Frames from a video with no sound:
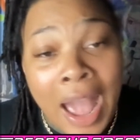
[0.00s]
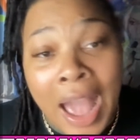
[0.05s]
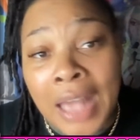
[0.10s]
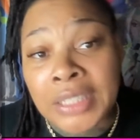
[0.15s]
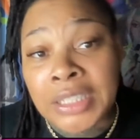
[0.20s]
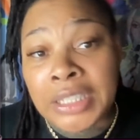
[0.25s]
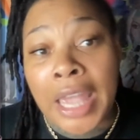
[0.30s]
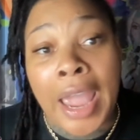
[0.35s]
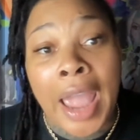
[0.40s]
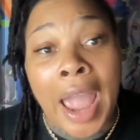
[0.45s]

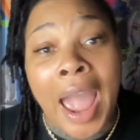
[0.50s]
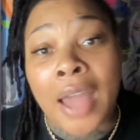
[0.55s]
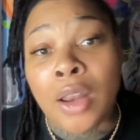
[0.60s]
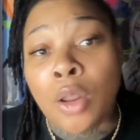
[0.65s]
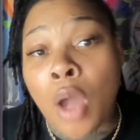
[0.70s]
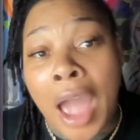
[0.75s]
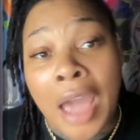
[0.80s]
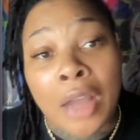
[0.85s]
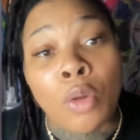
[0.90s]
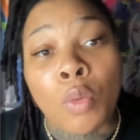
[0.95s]
I said, I
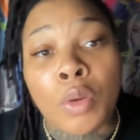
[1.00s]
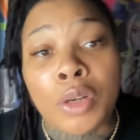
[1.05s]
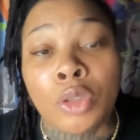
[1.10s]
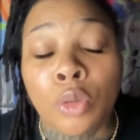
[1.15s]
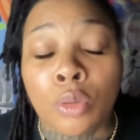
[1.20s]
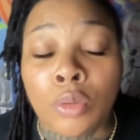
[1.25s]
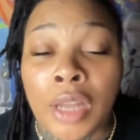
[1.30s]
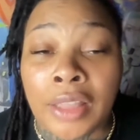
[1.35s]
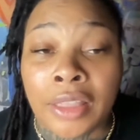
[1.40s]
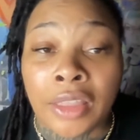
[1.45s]
don't want
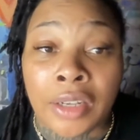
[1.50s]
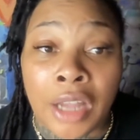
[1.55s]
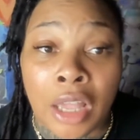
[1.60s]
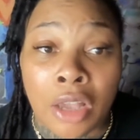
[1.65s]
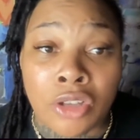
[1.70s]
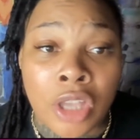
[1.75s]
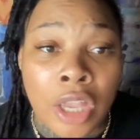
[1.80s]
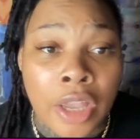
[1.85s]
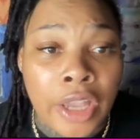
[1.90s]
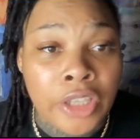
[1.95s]
to do nothing
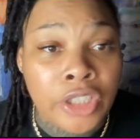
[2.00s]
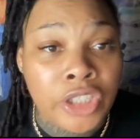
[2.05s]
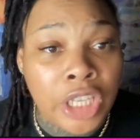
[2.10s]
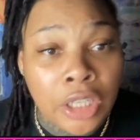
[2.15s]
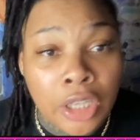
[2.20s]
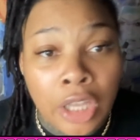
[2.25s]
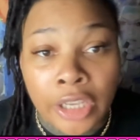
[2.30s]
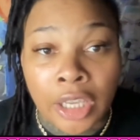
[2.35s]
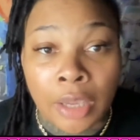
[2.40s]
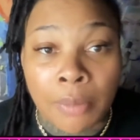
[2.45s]
else.
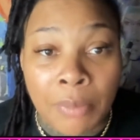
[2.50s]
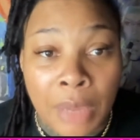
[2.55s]
She look at